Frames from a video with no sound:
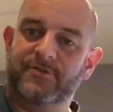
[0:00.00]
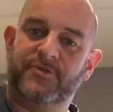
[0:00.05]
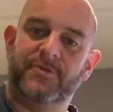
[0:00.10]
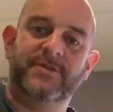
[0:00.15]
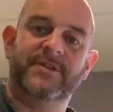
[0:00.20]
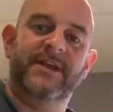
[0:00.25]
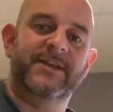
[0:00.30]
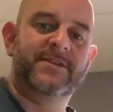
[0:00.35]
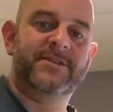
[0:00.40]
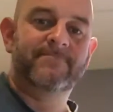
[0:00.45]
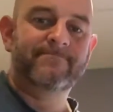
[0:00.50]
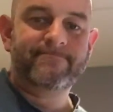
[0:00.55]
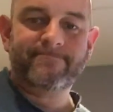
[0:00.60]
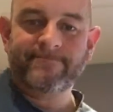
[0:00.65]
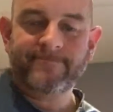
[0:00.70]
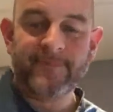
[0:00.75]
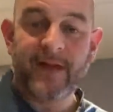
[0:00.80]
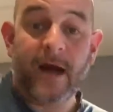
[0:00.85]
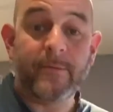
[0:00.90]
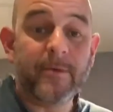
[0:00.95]
on doing this.
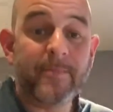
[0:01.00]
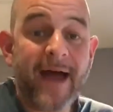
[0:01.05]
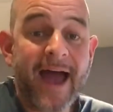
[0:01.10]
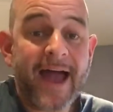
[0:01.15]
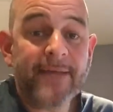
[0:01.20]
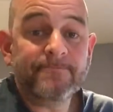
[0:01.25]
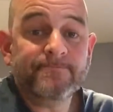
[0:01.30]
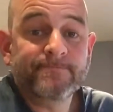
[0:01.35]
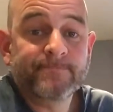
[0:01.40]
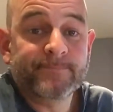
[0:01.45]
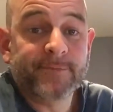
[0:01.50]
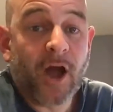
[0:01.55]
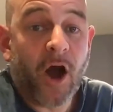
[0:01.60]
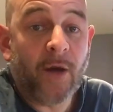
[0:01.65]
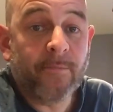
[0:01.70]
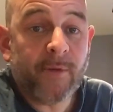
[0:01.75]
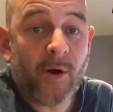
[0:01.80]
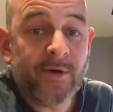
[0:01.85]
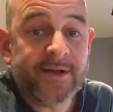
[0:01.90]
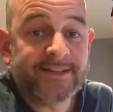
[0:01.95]
I'm a man,
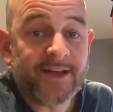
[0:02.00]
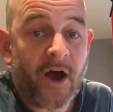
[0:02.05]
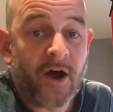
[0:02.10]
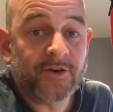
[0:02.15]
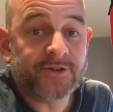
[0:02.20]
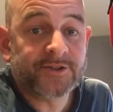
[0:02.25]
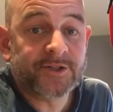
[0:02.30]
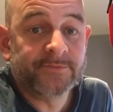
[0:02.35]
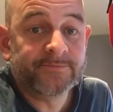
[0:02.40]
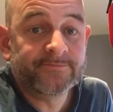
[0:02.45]
can't multitask.